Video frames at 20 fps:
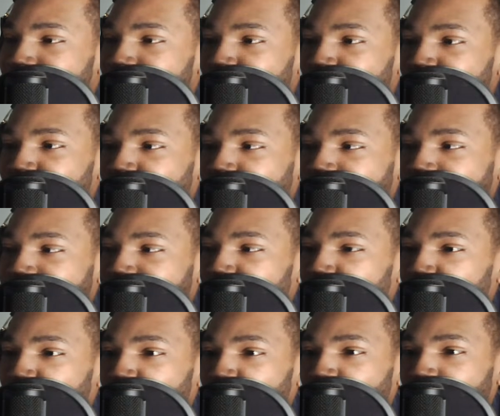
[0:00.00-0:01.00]
Trying to get a
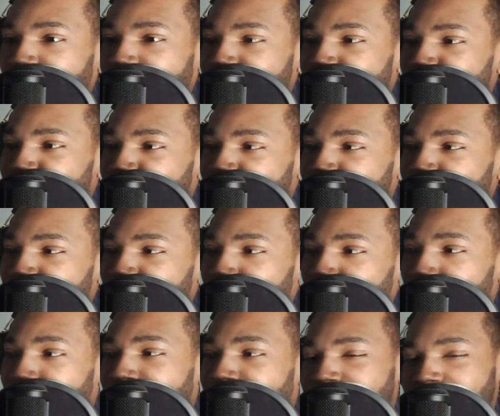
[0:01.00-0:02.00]
whole lot of drinking on.
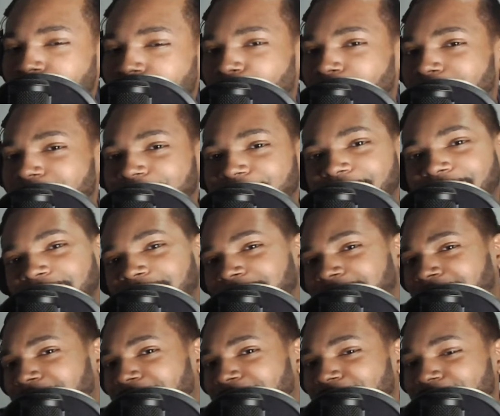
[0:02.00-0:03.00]
By the way, just in
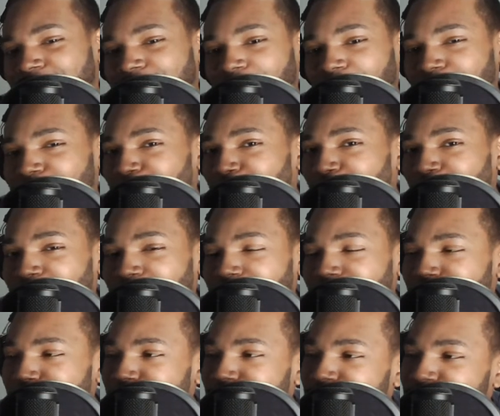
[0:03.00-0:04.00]
case y'all don't follow
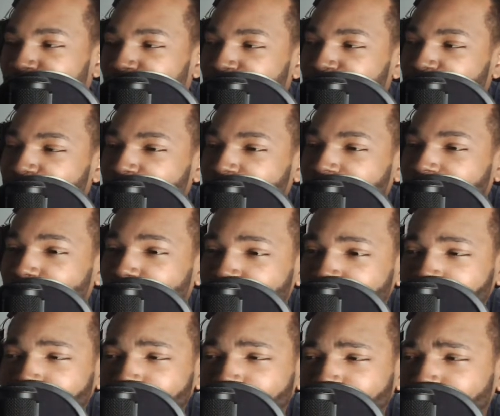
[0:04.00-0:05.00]
me on social media, which
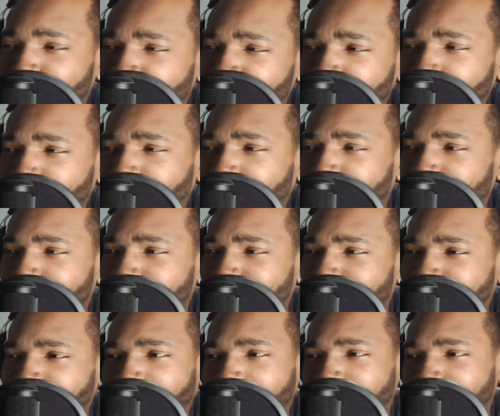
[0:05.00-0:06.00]
I'm sure just about
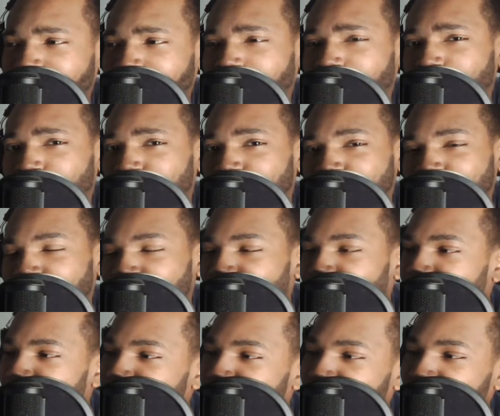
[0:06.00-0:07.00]
99% of
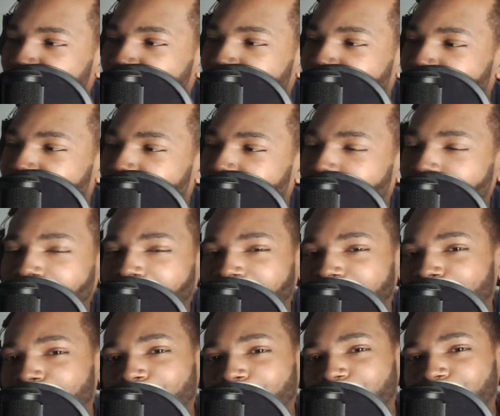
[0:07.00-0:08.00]
y'all do, I am
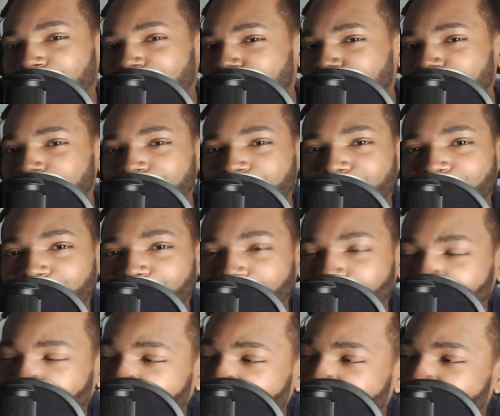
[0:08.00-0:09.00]
officially doing
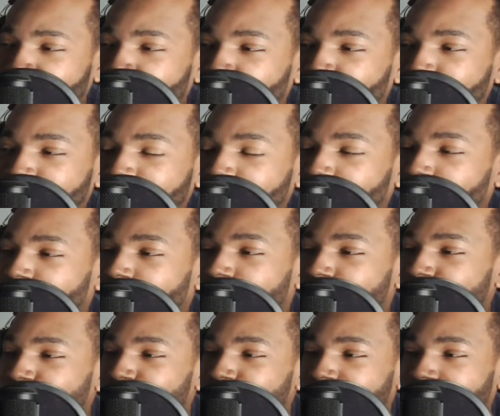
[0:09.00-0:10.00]
Vegas hotel
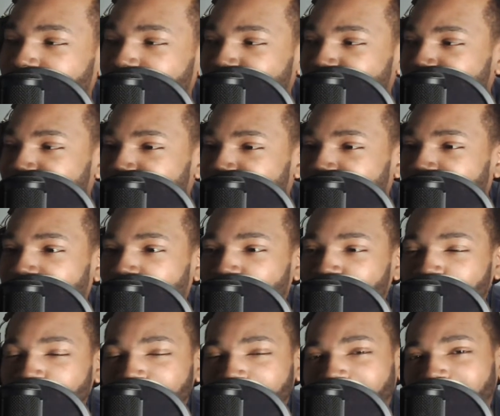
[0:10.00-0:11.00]
consultations. I've
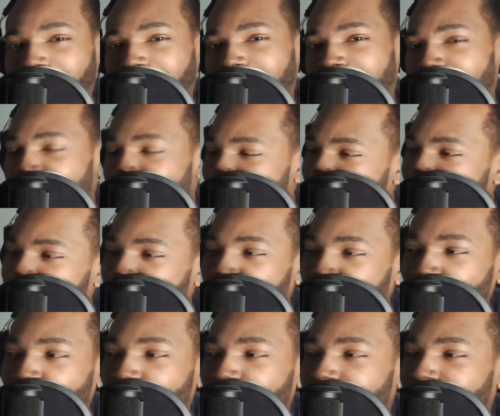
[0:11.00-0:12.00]
helped a lot of people
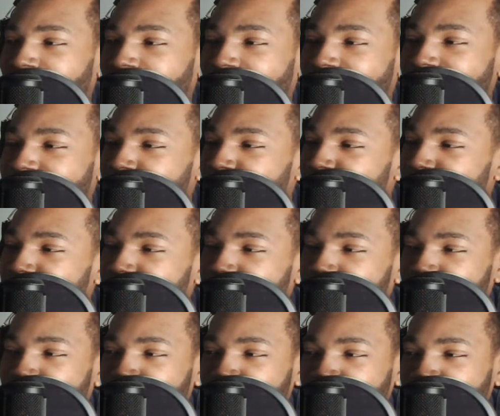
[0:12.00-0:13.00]
over the last couple years,
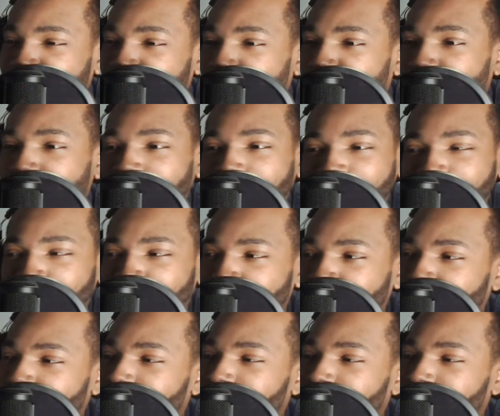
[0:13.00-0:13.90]
and it's been a pleasure.